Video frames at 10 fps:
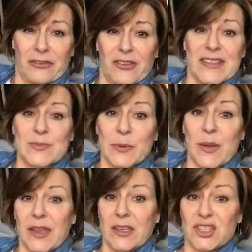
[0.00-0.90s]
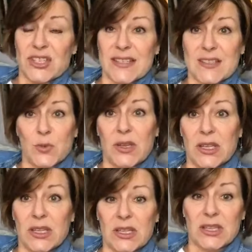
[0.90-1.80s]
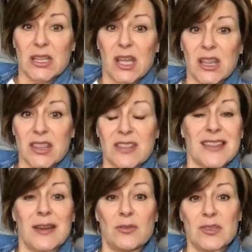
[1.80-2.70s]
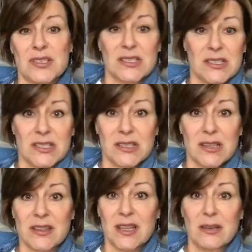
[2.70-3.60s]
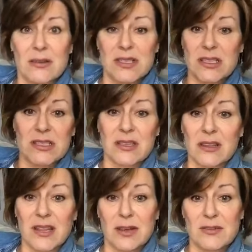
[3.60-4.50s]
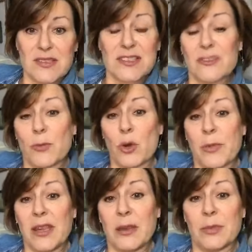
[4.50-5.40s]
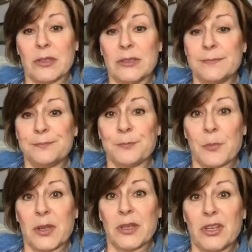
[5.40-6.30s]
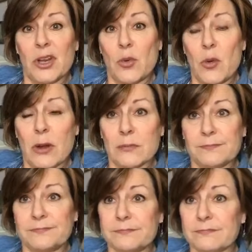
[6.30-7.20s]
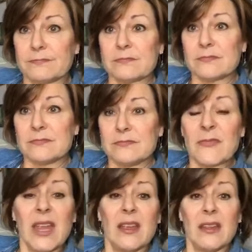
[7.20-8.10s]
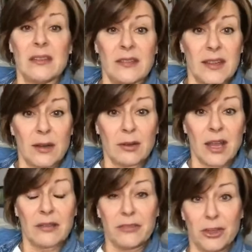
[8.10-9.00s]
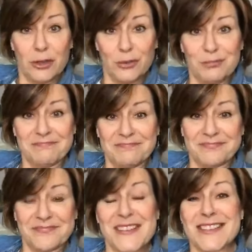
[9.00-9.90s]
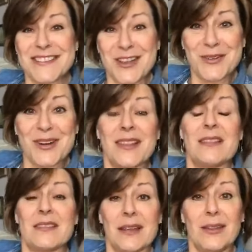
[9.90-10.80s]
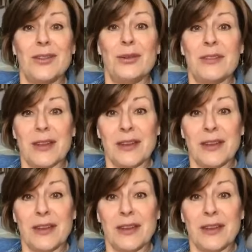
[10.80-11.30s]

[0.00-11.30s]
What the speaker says: Facebook pages with thousands and thousands and thousands of more people, but you know what? They don't have you. So thank you.